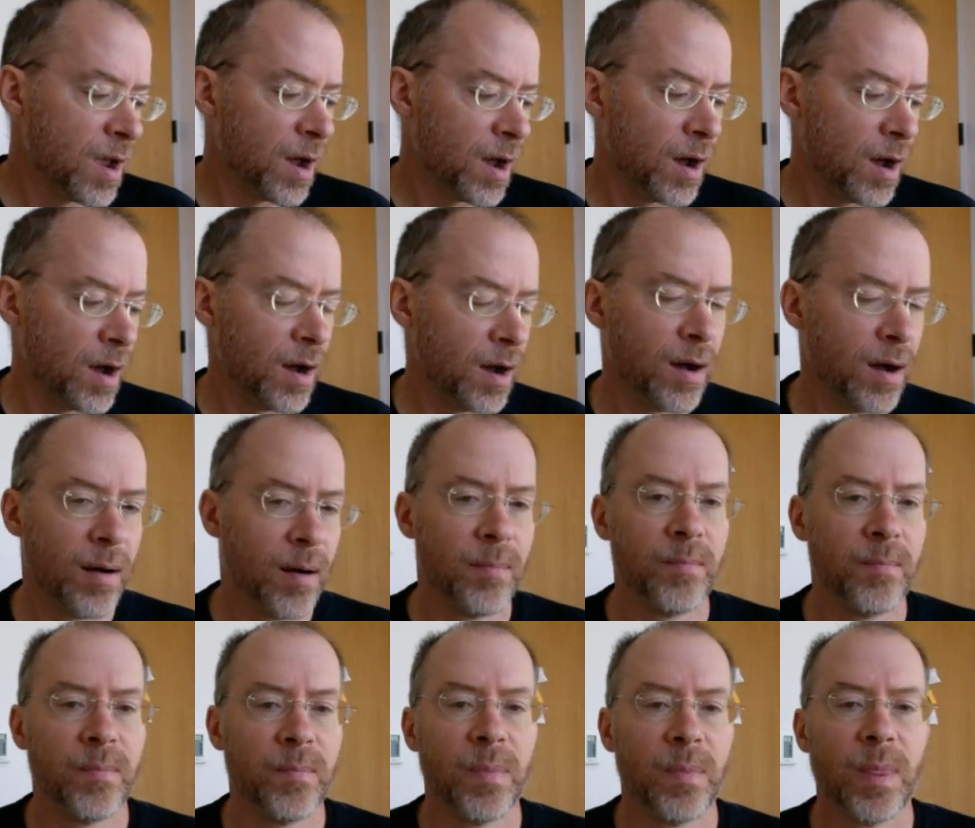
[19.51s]

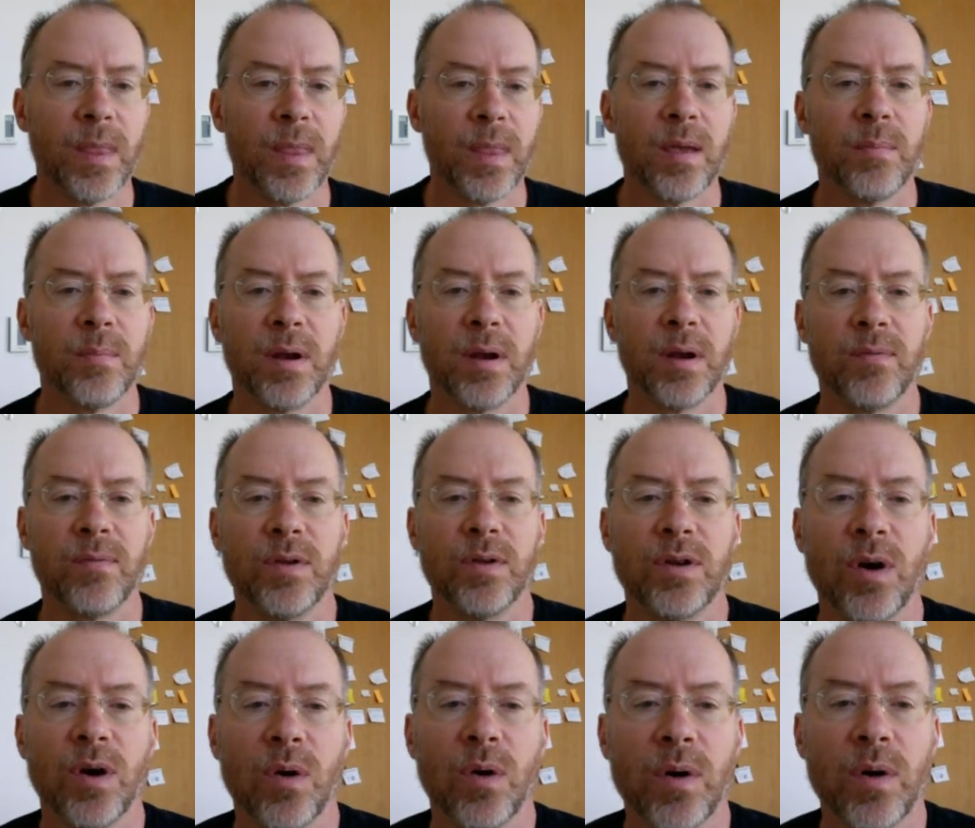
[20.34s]
But if
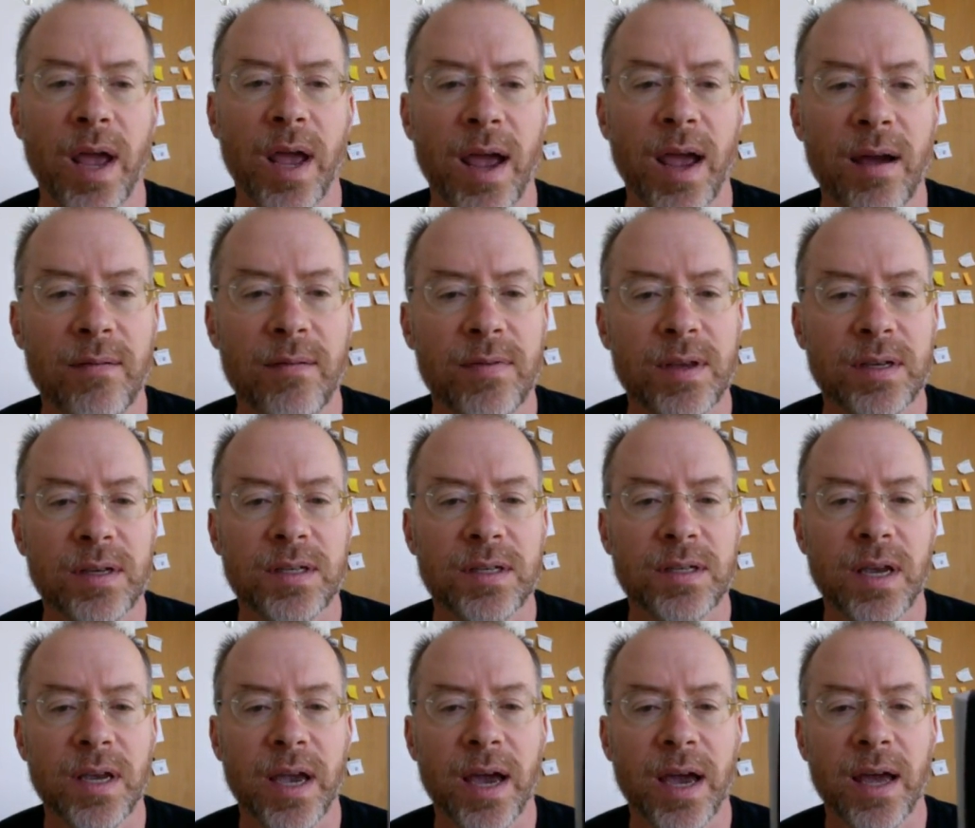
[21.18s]
you don't have
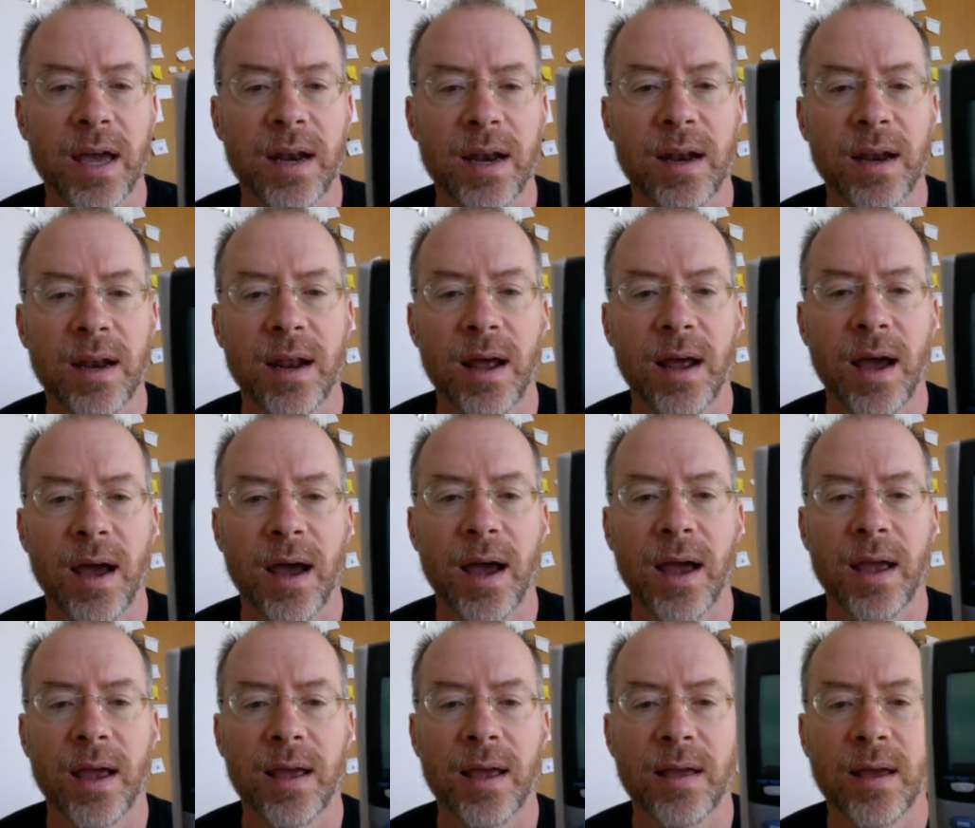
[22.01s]
this yet,
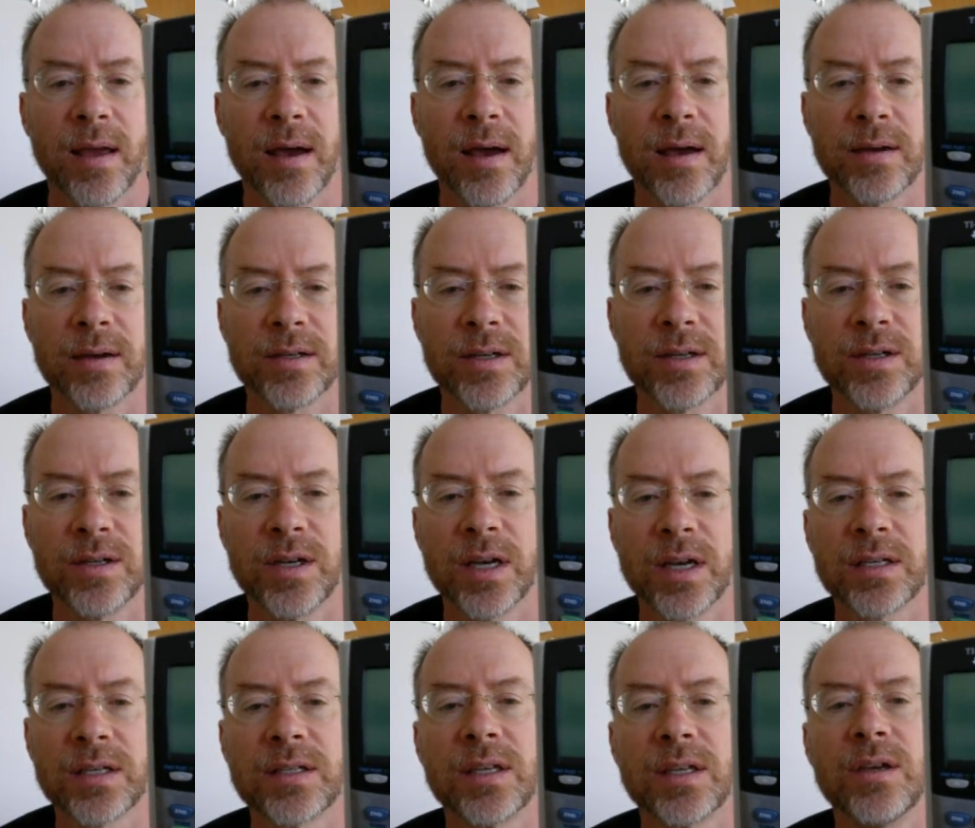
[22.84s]
I
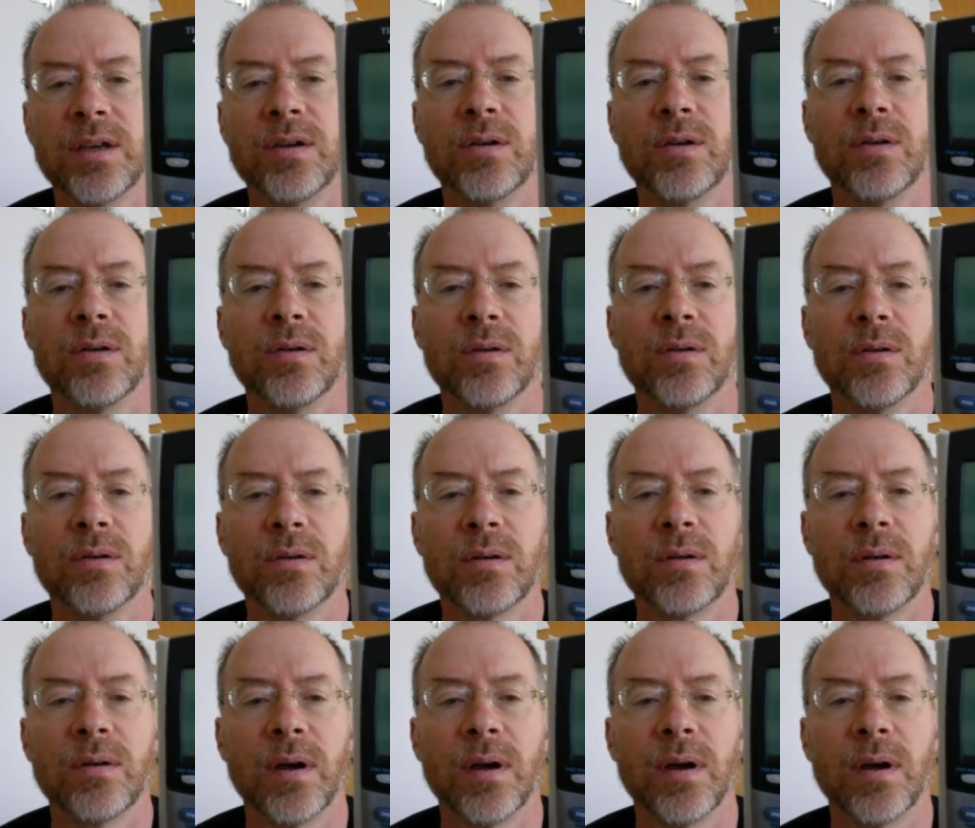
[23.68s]
suggest that you